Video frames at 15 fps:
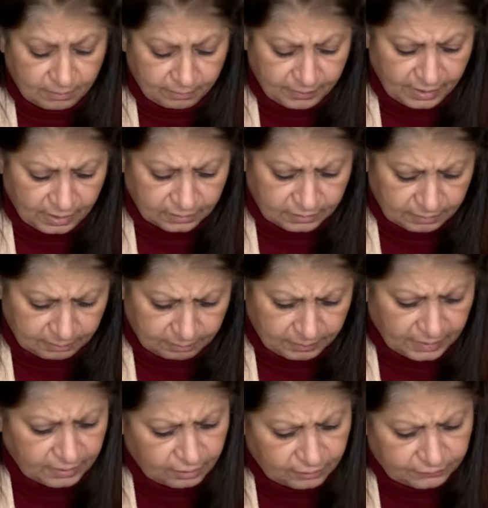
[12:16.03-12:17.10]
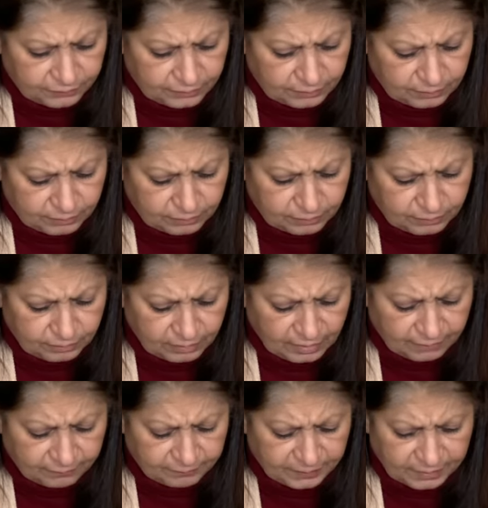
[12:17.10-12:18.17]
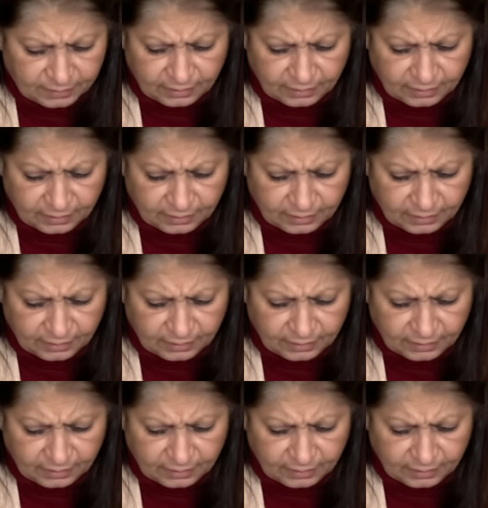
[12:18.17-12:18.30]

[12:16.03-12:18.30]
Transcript: But many of you have been